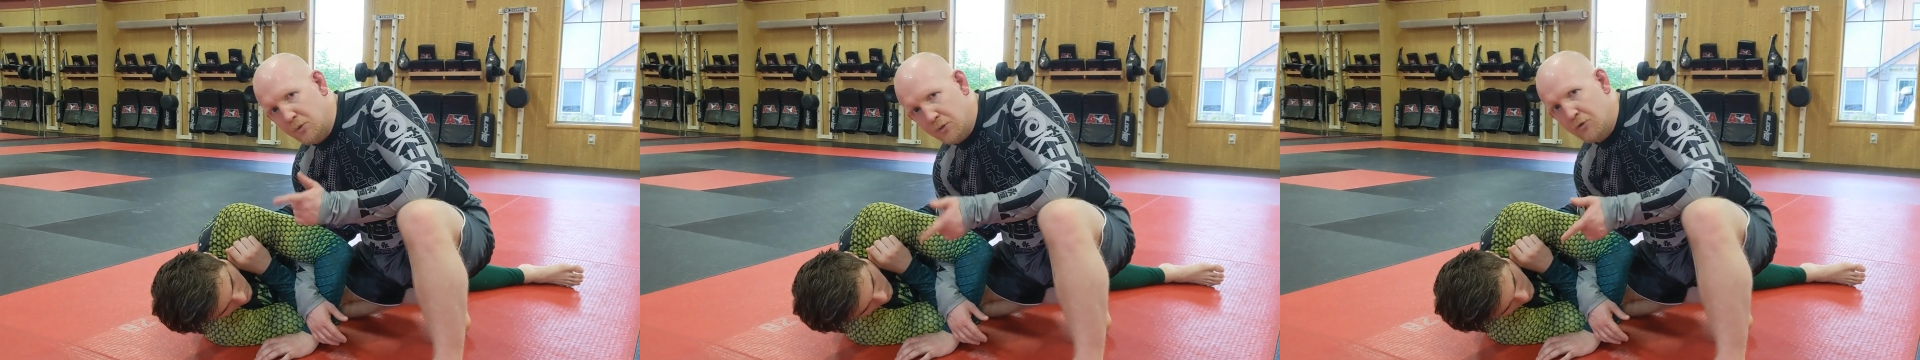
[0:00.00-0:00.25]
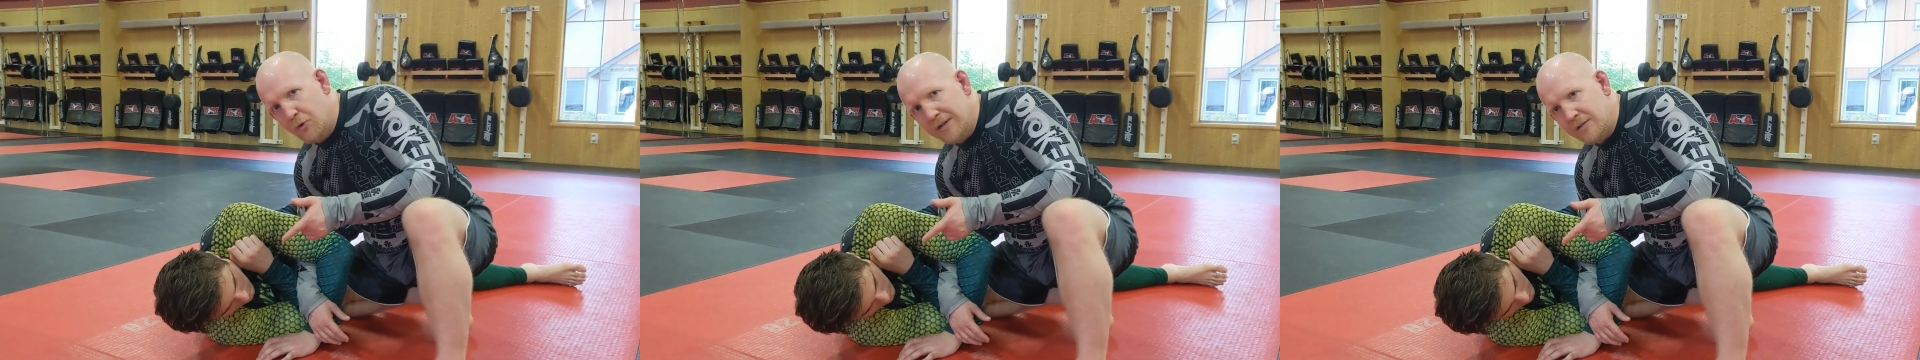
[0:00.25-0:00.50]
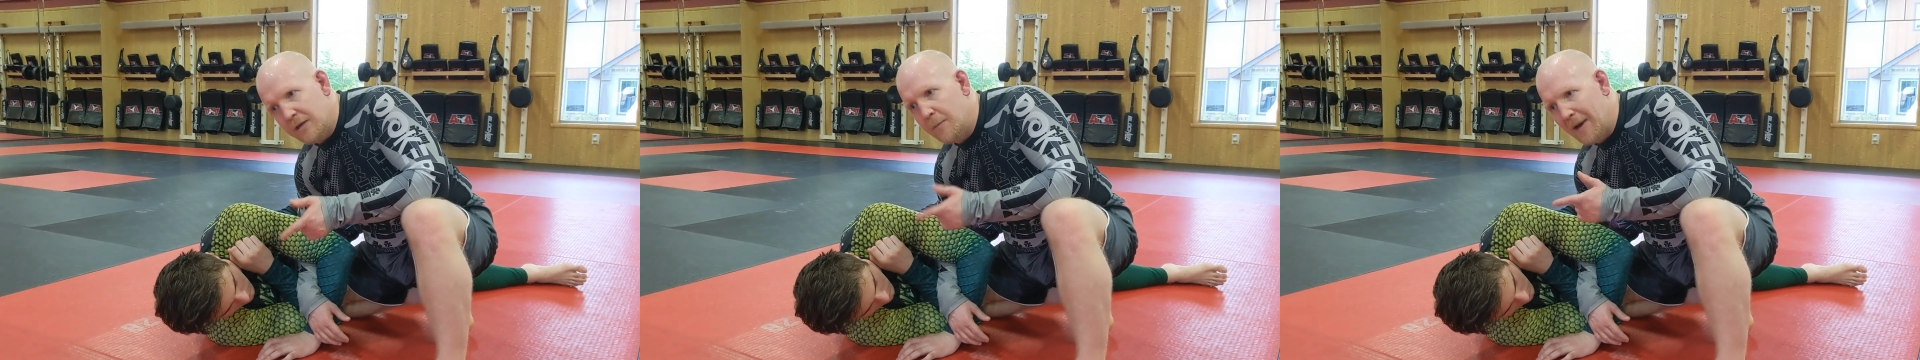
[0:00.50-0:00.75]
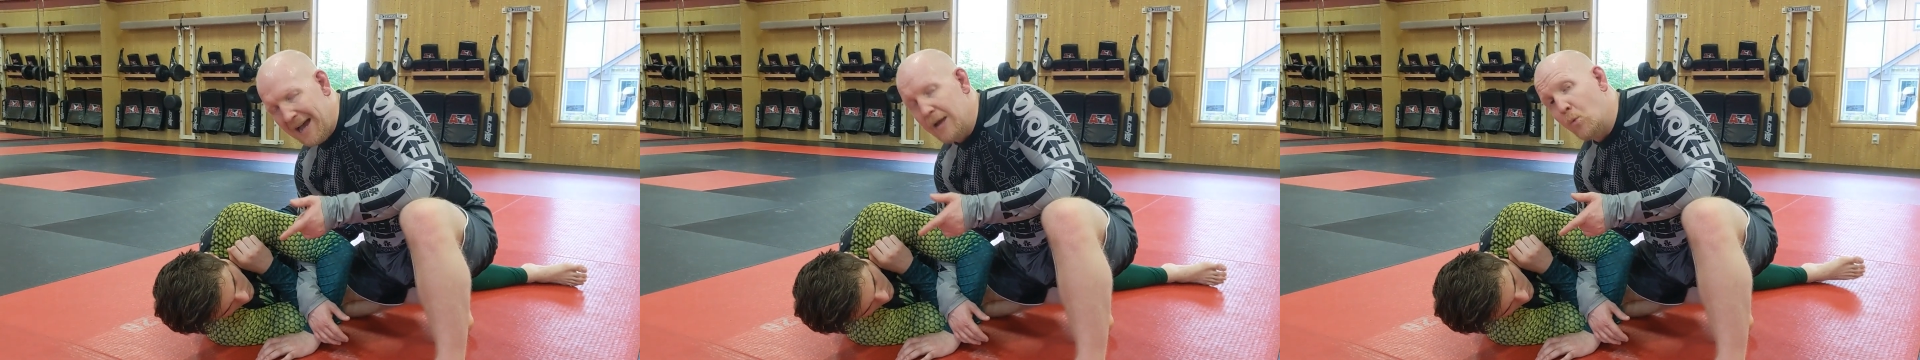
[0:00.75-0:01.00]
to address
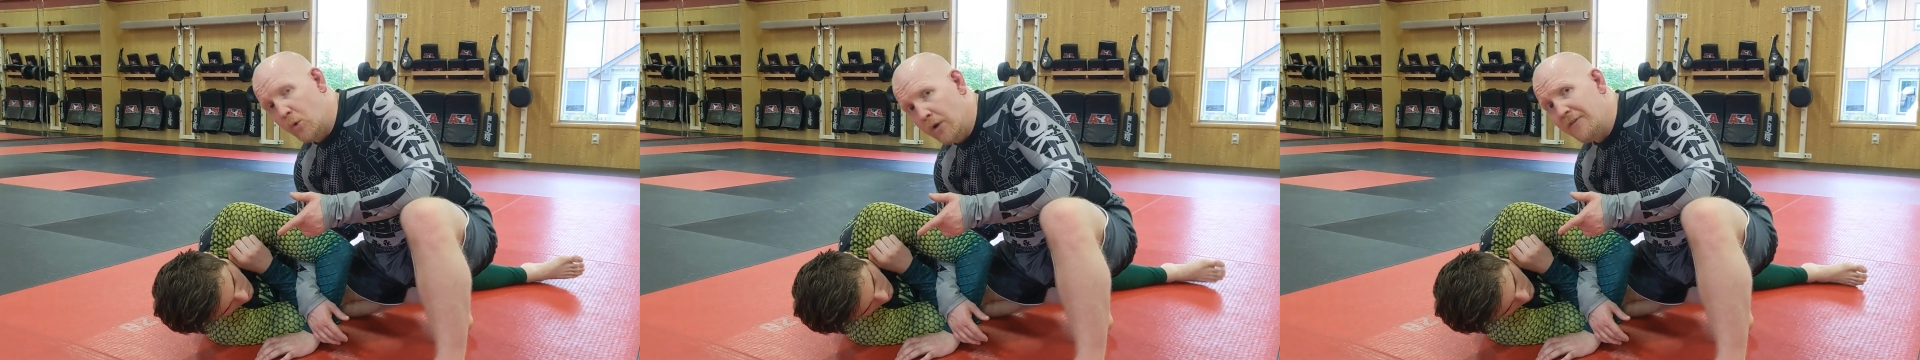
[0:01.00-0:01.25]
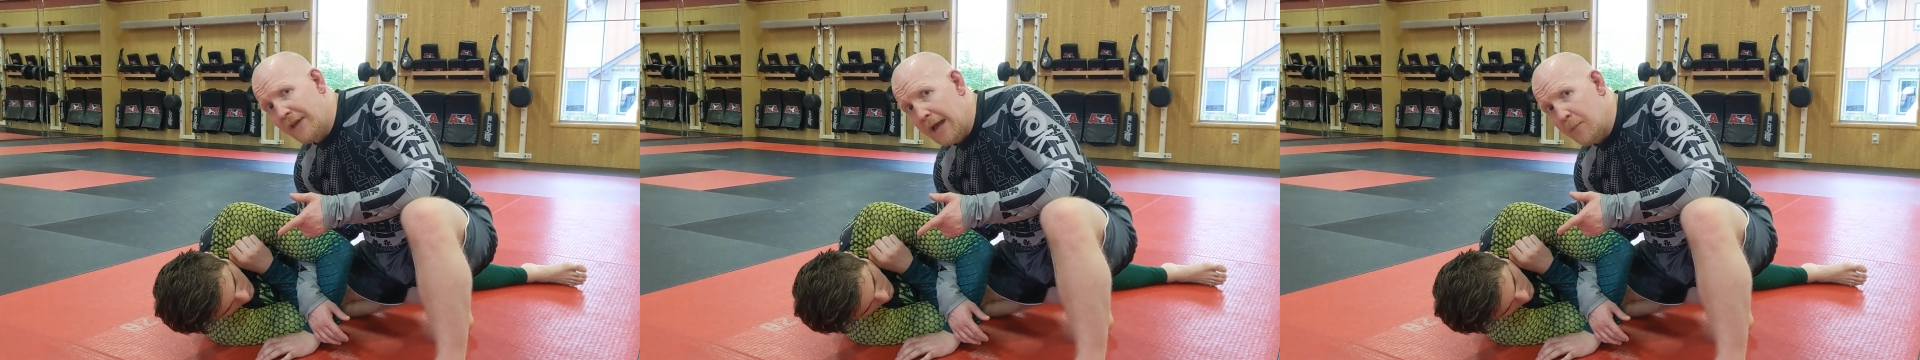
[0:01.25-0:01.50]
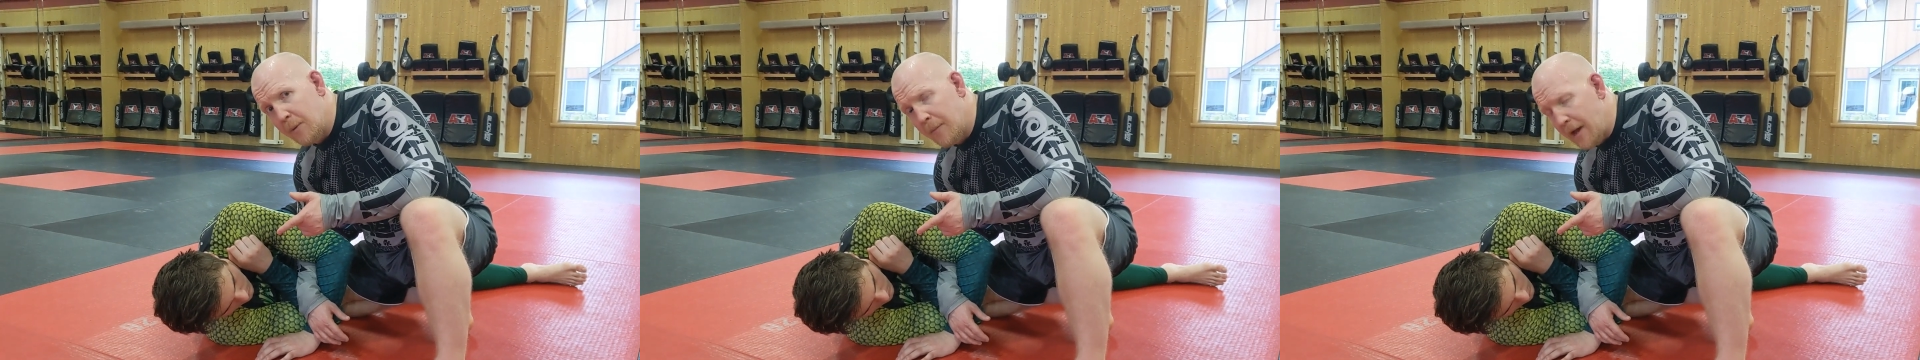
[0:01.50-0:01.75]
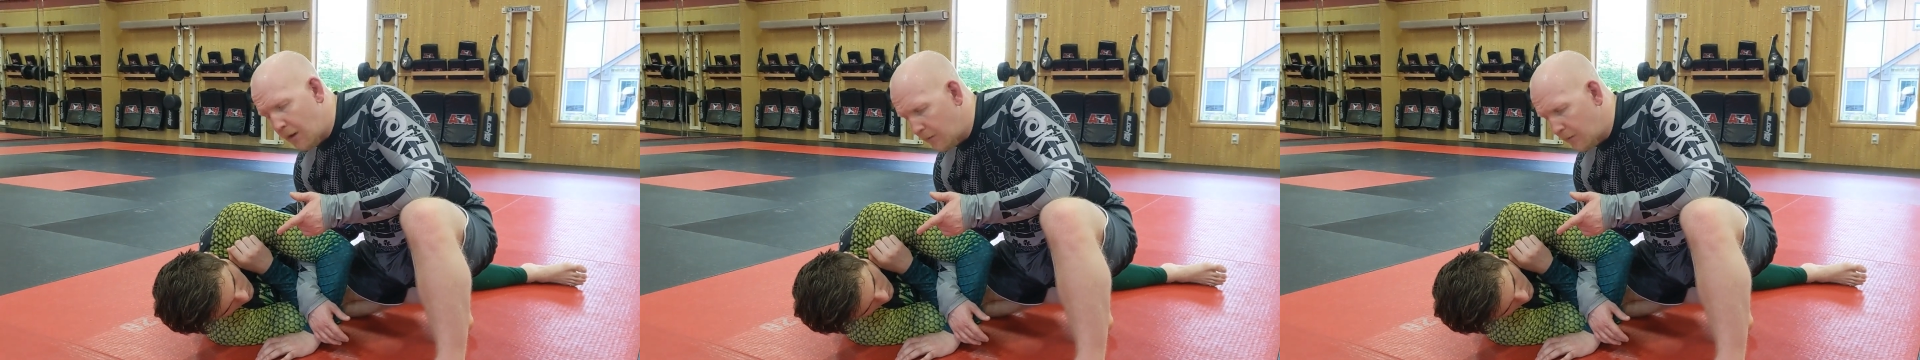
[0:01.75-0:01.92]
them, I will tap him